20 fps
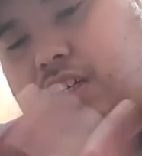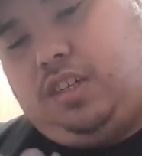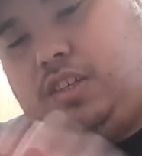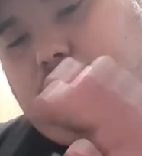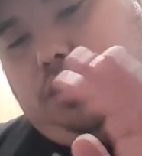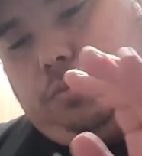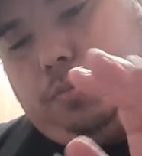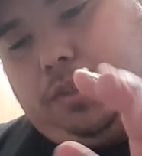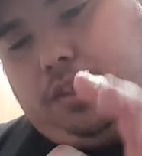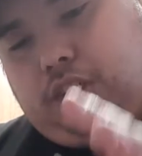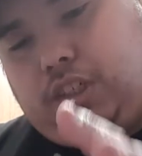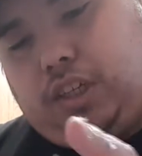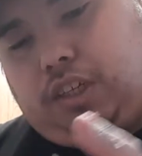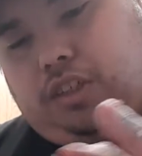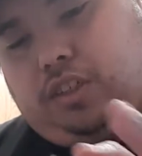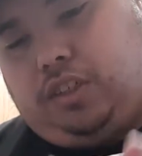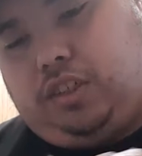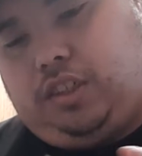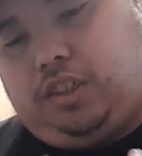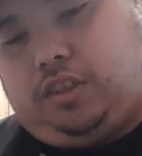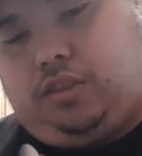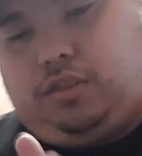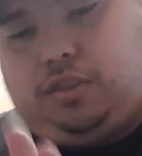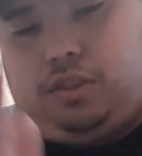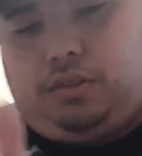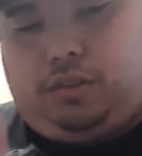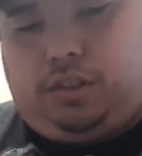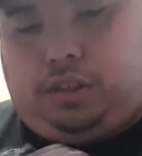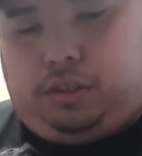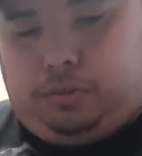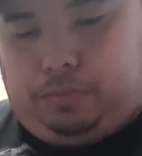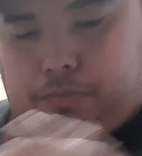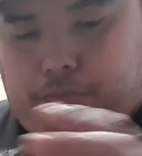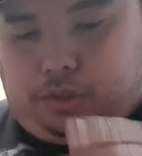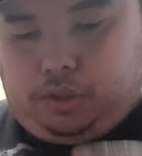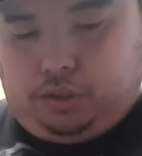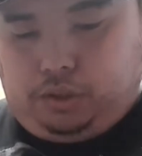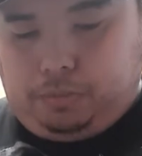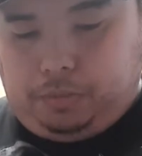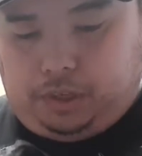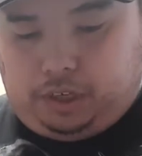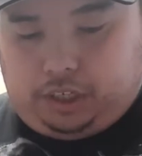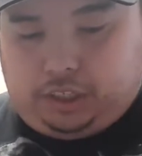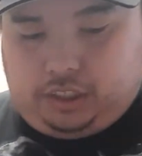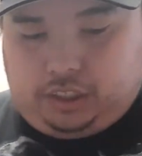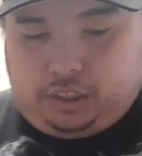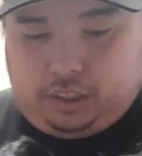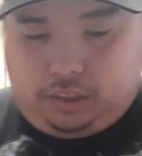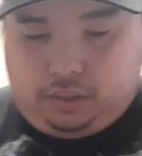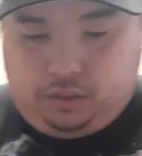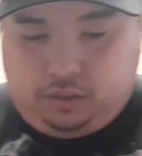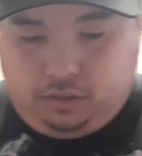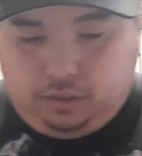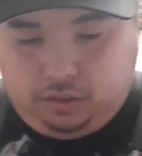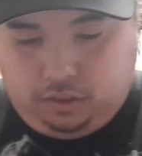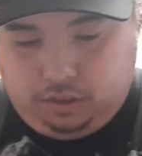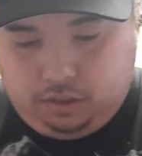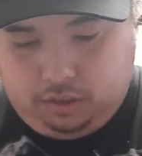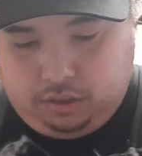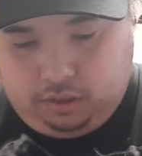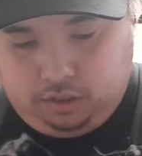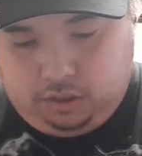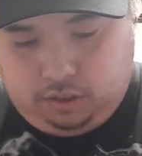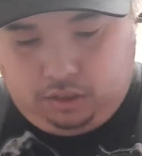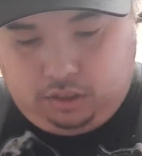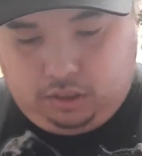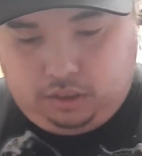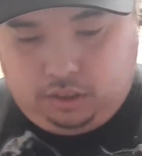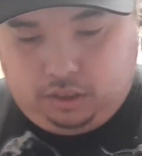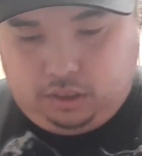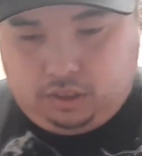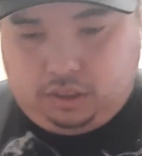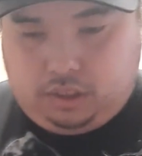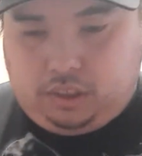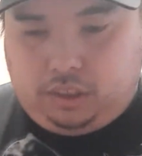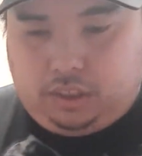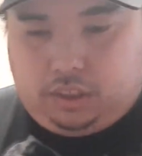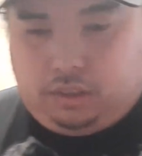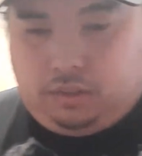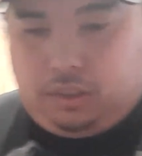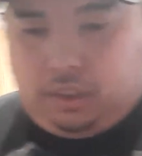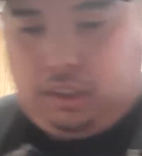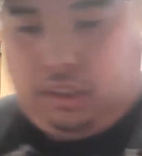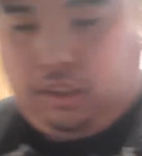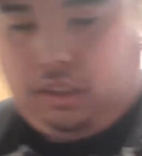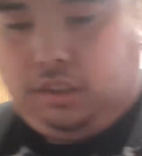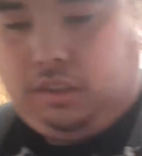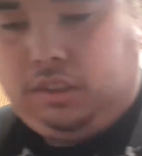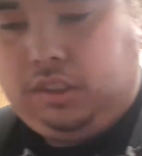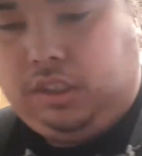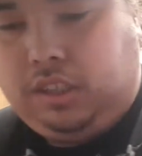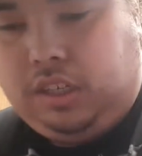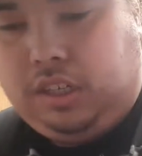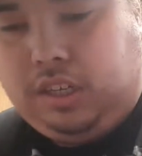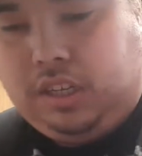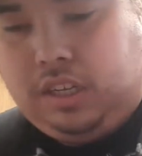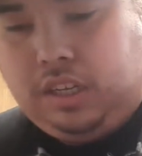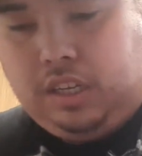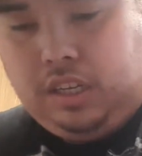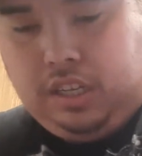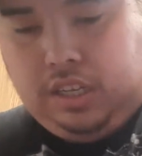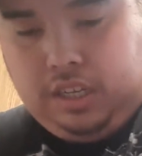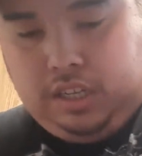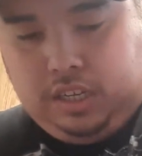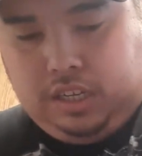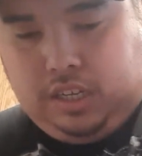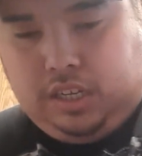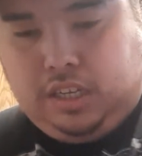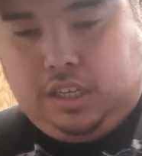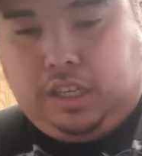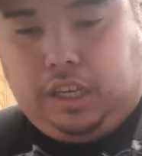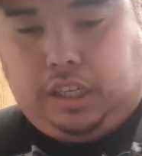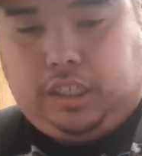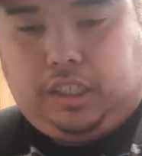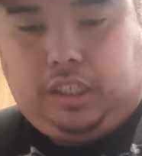don't be gentle, you know. Show it to who's boss, you know. All right, there we go. That's